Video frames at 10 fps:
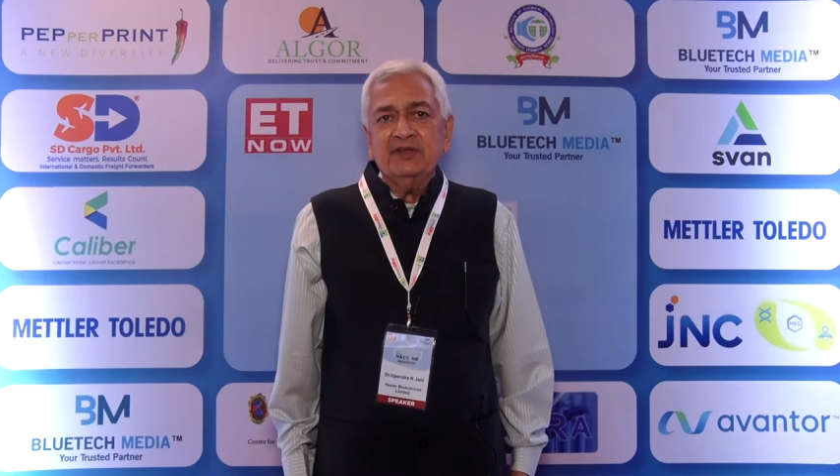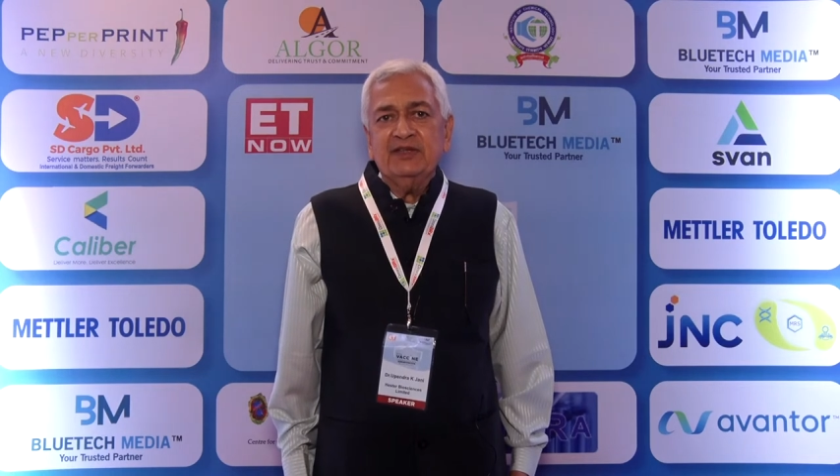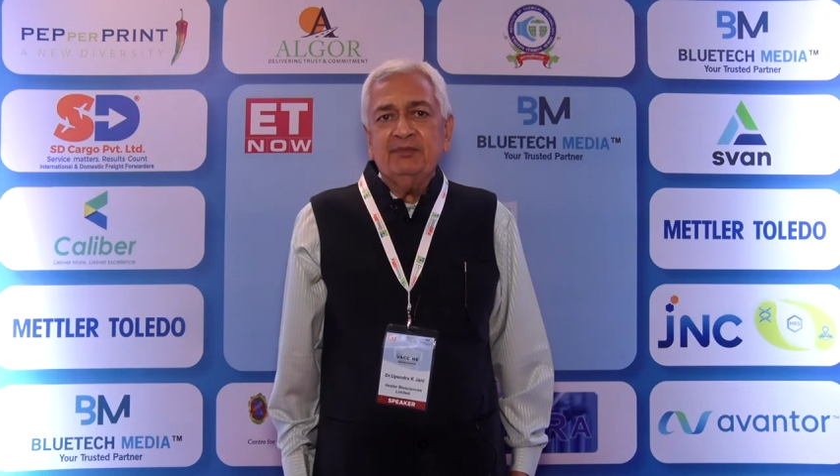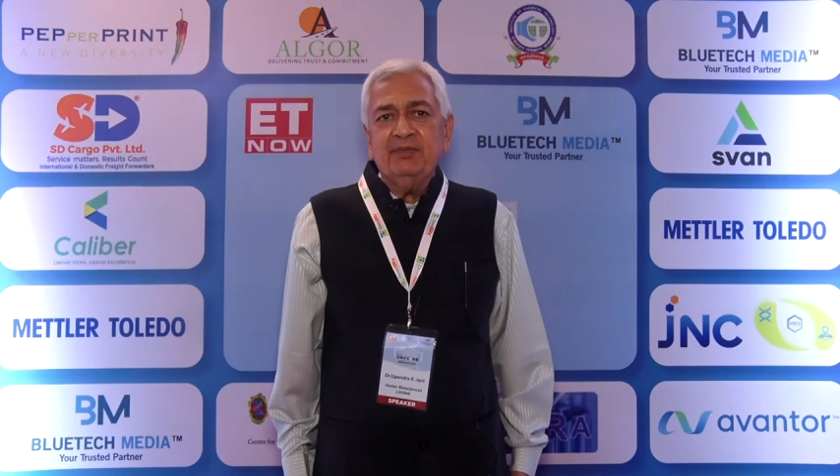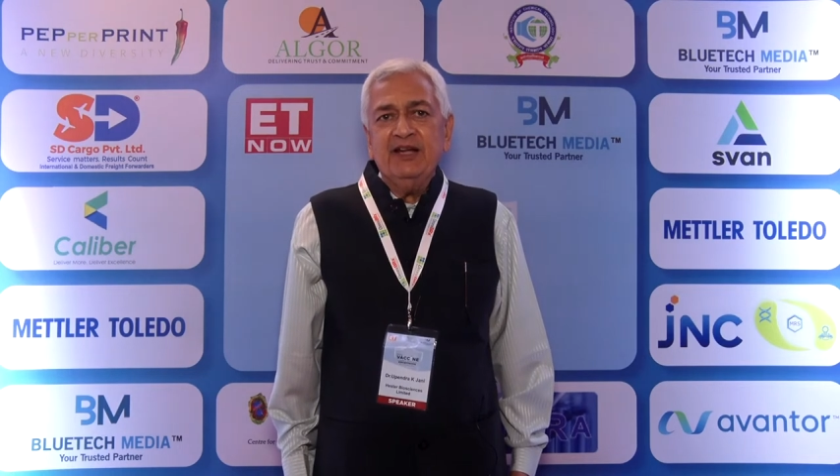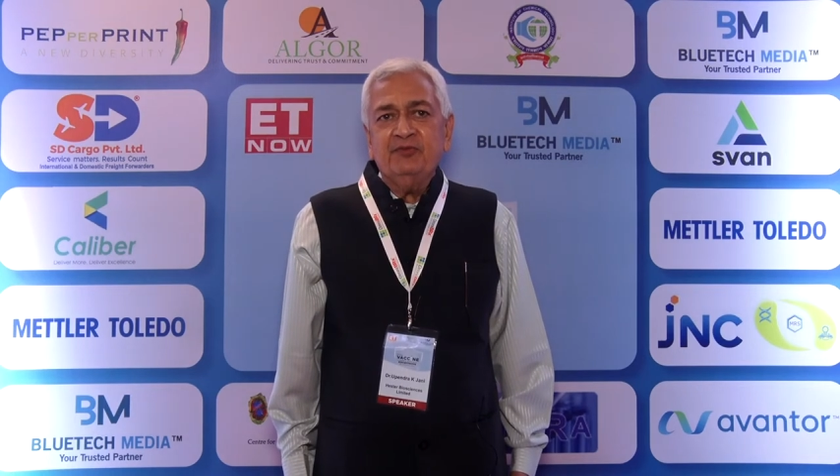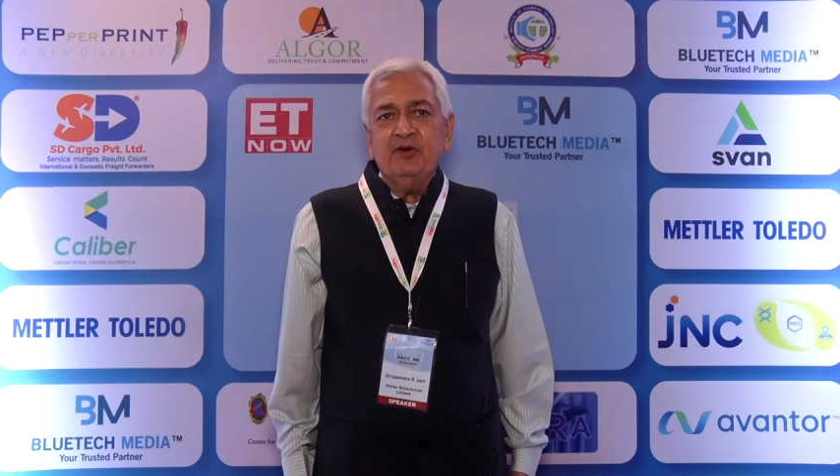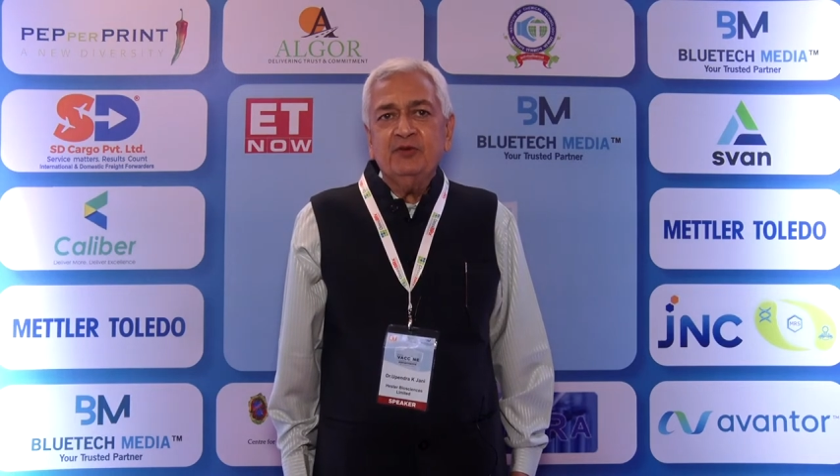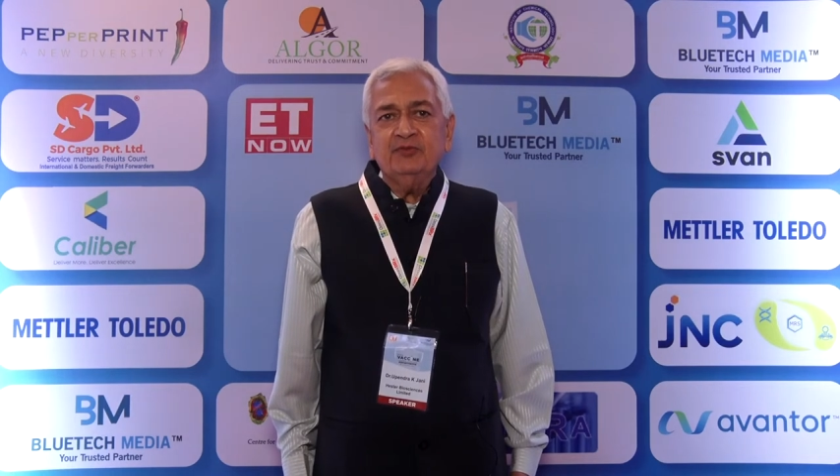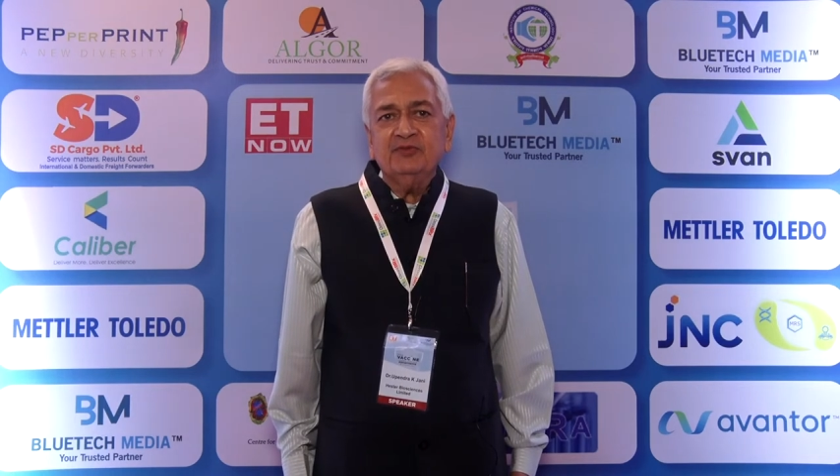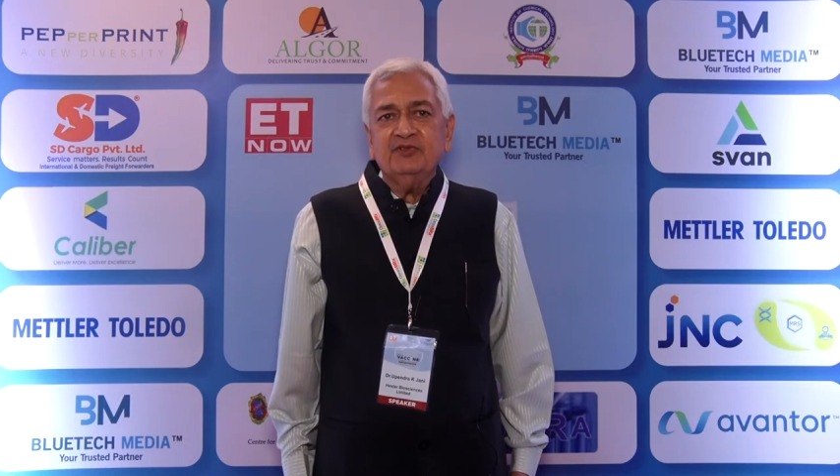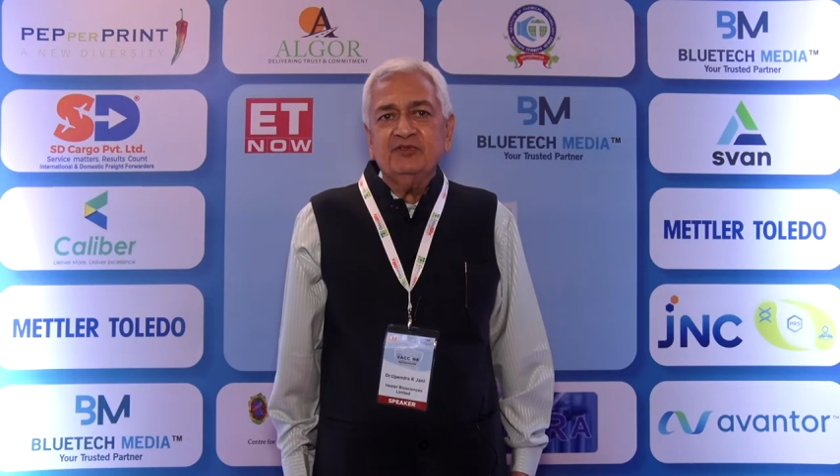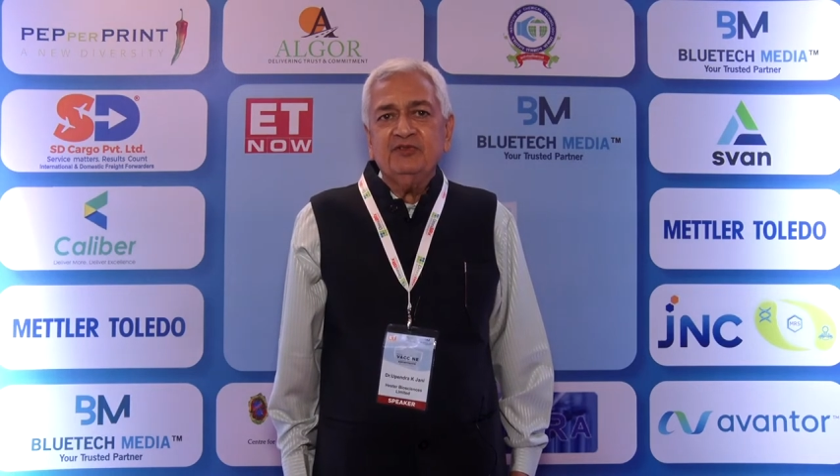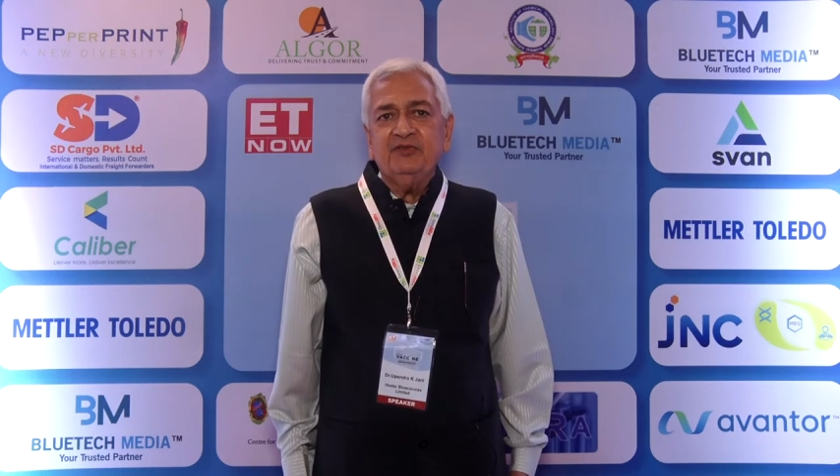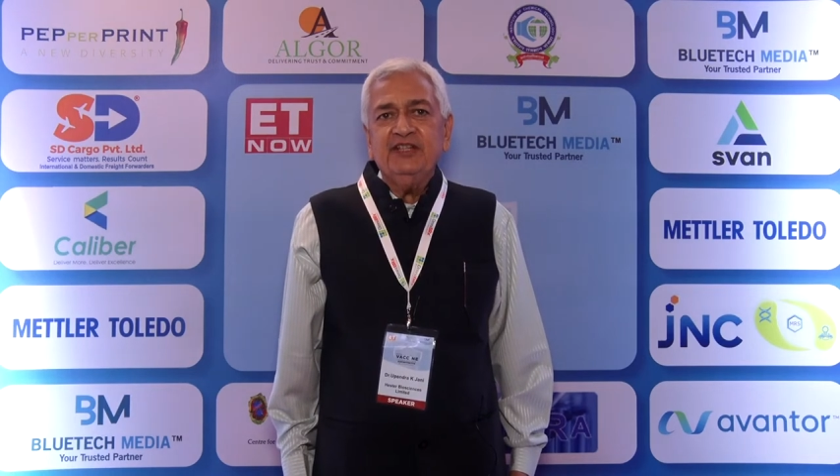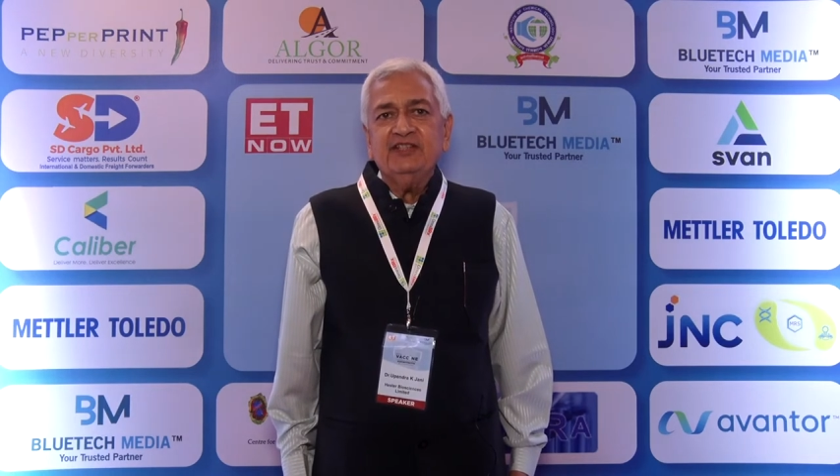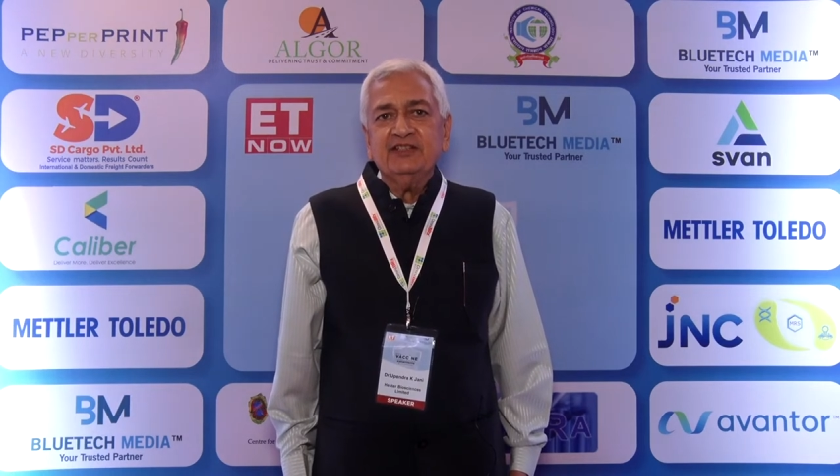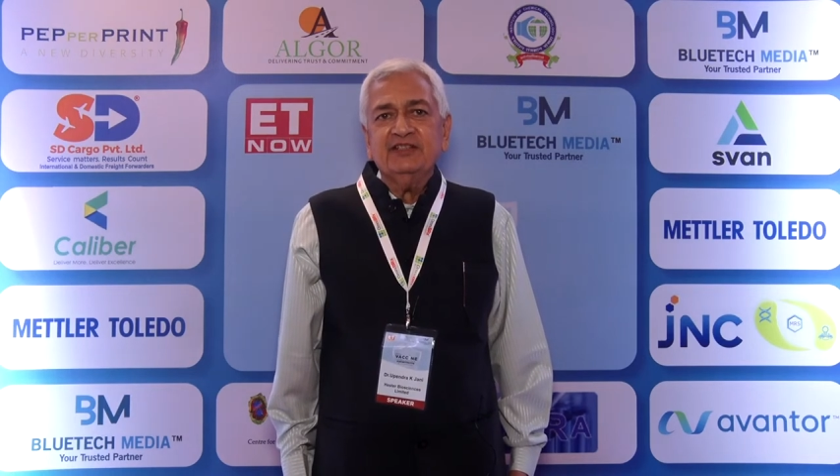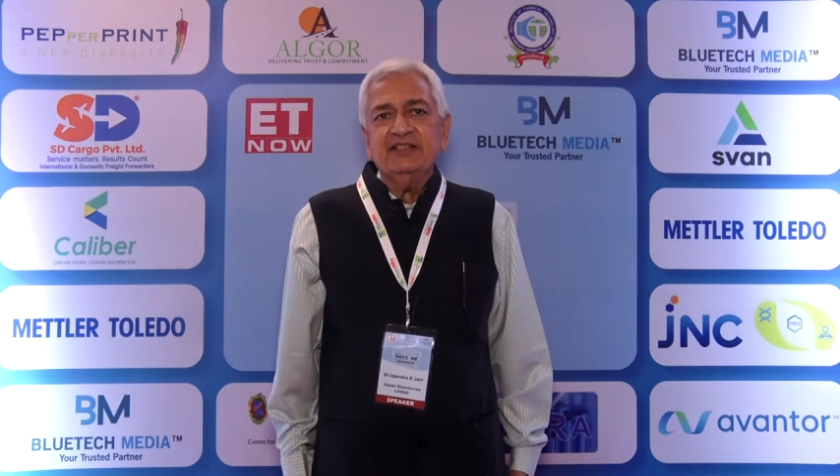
platform which